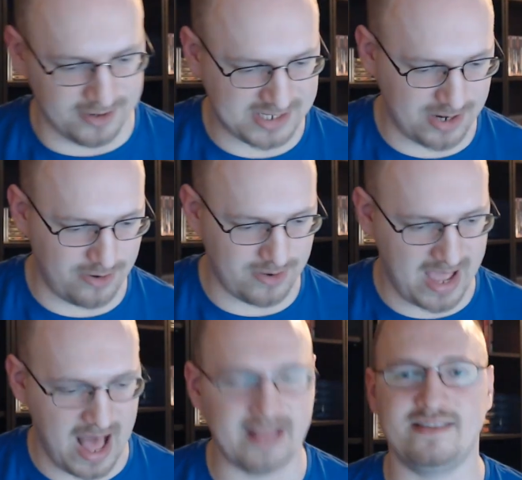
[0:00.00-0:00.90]
also
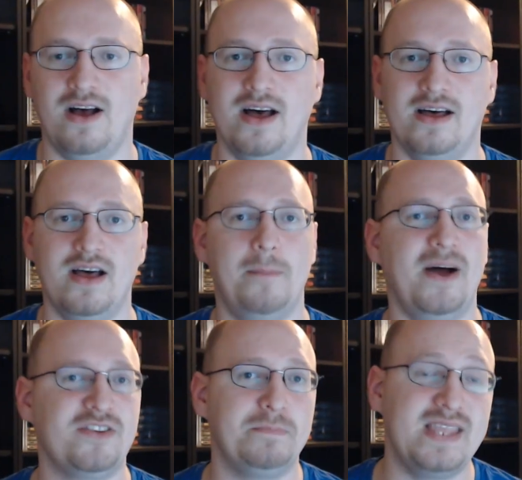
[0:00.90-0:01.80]
got a
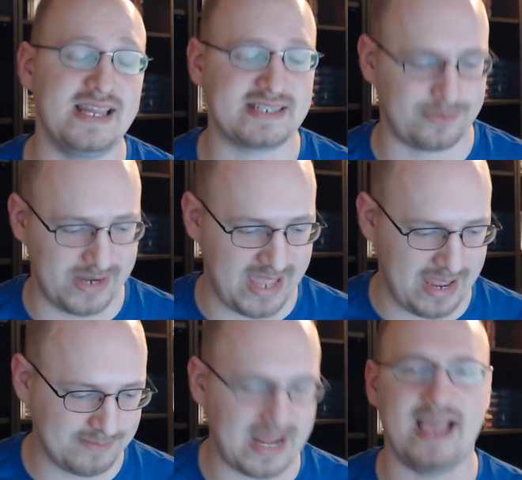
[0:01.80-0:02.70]
bunch of PS3
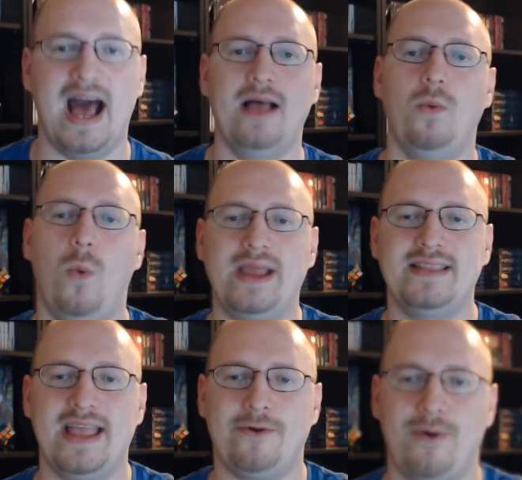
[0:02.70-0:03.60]
games. I got White
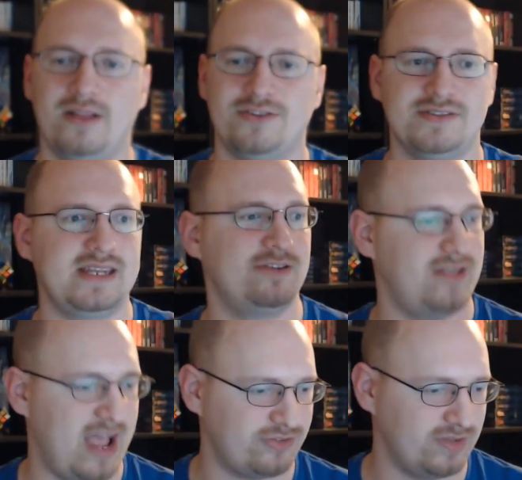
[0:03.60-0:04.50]
Knight Chronicles
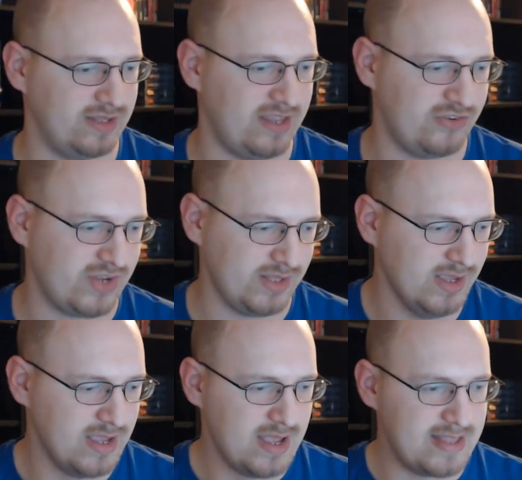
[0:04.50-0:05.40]
International Edition.
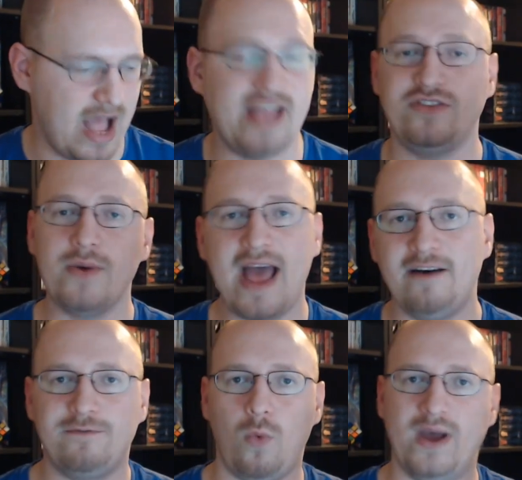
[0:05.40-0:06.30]
Now, I do
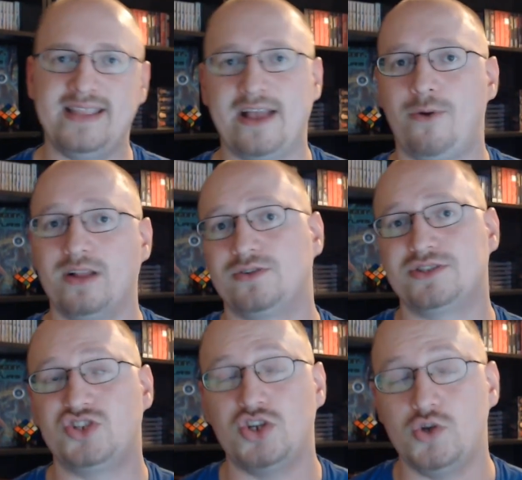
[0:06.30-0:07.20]
have White Knight
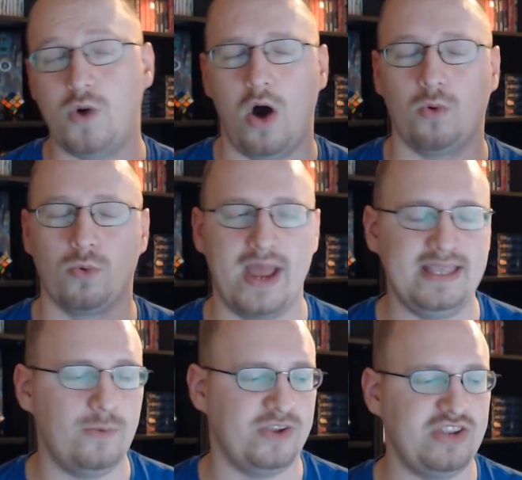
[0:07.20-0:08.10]
Chronicles 2
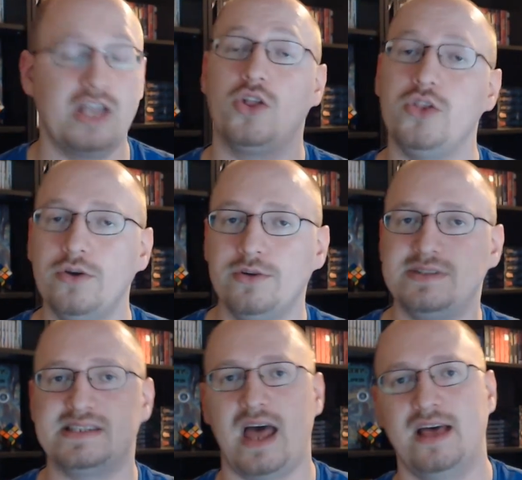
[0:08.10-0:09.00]
already, which
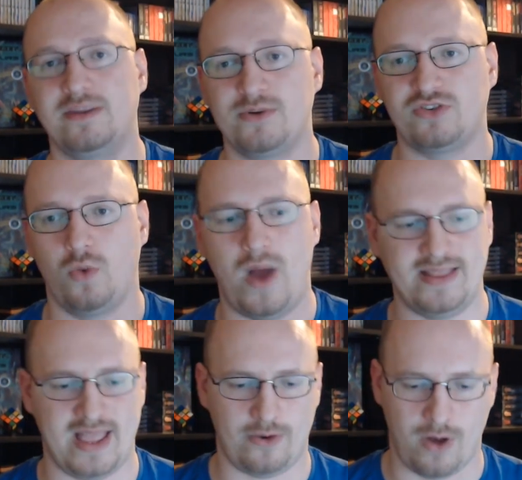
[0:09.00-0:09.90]
includes the original White
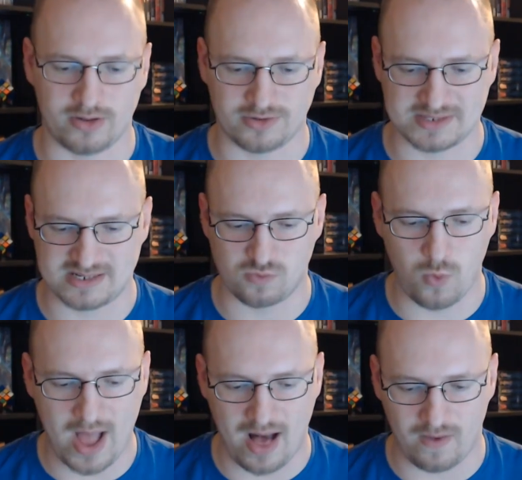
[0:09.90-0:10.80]
Knight Chronicles as
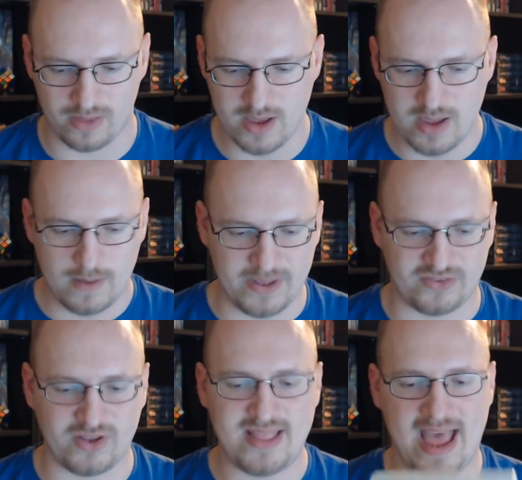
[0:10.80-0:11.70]
well. But
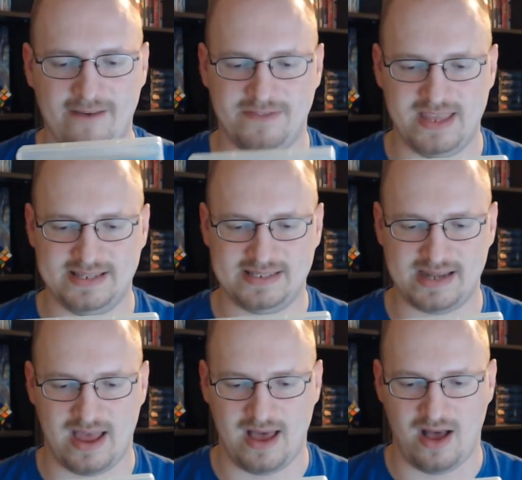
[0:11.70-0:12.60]
it's good to have this
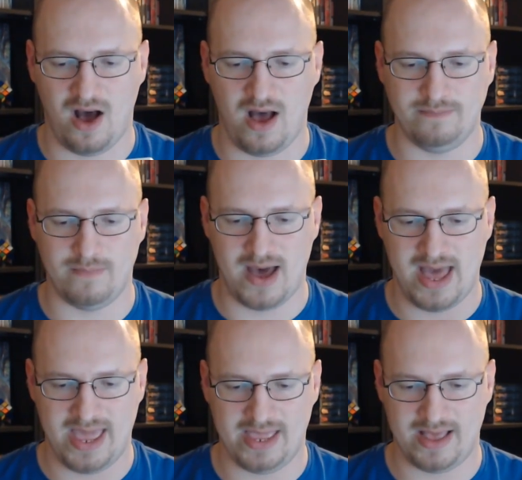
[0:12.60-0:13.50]
on
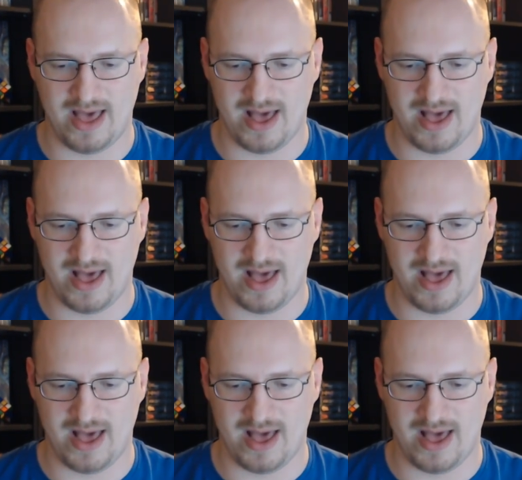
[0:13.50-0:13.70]
my